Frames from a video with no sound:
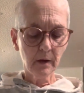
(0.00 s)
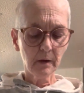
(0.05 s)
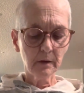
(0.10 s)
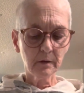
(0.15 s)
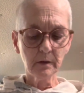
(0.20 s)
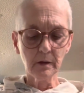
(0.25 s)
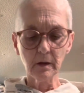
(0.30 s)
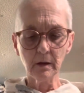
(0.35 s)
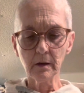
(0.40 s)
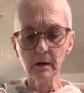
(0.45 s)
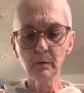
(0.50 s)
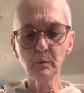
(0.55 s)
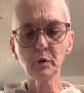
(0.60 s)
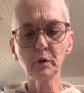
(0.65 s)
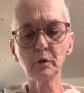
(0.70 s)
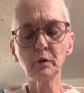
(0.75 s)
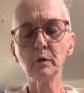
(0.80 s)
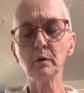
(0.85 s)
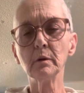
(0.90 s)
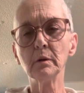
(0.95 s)
Again,
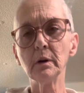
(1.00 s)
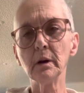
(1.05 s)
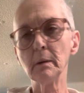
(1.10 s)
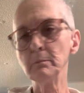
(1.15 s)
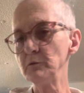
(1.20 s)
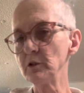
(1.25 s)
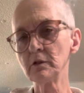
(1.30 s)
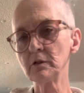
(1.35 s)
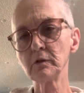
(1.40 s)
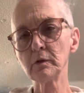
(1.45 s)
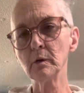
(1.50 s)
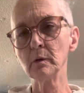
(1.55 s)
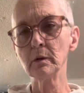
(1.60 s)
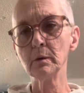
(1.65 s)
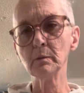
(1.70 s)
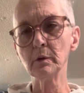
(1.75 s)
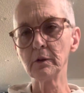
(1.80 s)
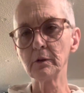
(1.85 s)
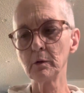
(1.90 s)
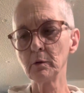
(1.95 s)
I'm just going
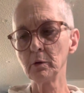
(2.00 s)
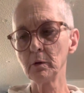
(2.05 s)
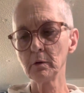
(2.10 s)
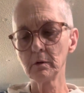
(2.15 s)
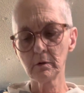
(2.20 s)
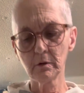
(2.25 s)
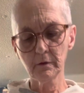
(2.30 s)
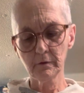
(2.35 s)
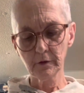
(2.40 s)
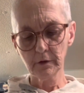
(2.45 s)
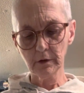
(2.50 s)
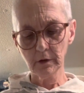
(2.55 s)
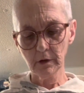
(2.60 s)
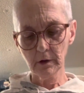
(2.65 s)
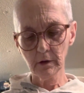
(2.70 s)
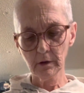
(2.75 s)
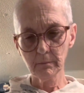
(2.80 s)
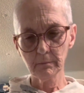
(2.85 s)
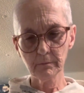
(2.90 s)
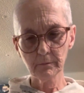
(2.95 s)
with 1/4
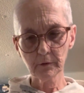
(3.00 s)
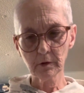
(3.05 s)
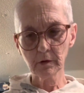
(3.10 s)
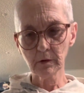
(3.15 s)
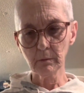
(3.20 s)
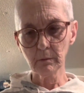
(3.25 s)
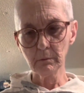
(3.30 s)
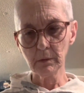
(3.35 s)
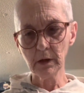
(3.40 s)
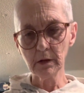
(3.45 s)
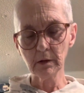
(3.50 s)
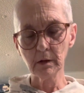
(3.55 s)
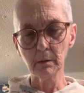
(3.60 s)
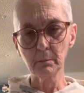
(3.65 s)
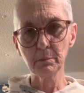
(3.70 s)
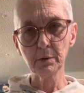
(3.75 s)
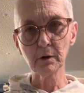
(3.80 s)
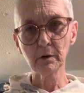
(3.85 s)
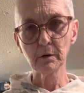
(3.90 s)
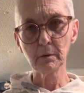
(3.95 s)
cup because I'm making a
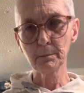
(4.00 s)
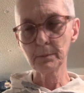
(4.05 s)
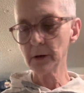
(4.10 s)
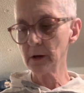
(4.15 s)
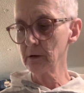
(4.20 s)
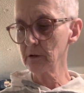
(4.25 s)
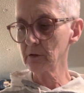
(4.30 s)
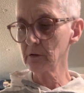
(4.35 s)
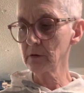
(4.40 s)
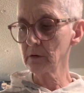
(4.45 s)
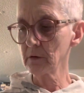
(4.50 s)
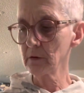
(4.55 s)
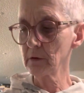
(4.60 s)
bigger batch